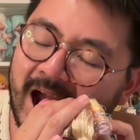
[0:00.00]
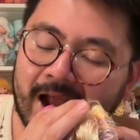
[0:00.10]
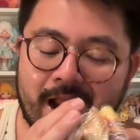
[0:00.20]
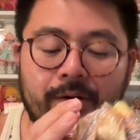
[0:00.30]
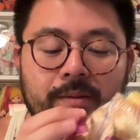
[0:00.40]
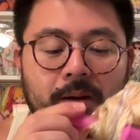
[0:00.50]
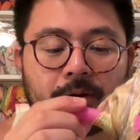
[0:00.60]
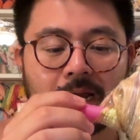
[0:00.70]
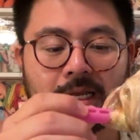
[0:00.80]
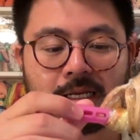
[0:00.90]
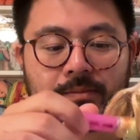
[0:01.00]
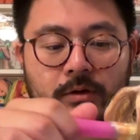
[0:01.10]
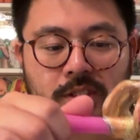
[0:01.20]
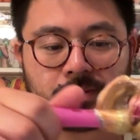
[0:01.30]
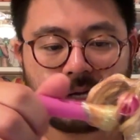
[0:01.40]
I now remember I needed
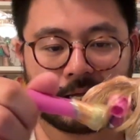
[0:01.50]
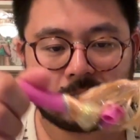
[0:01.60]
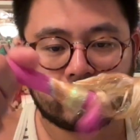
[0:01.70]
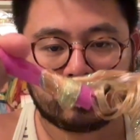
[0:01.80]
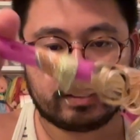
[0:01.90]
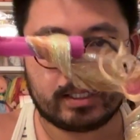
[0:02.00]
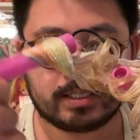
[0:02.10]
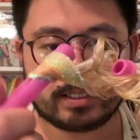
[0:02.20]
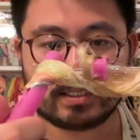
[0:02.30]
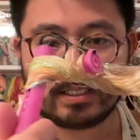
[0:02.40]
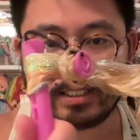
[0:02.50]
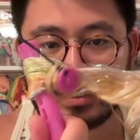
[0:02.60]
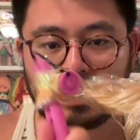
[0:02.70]
multiple hands to do this.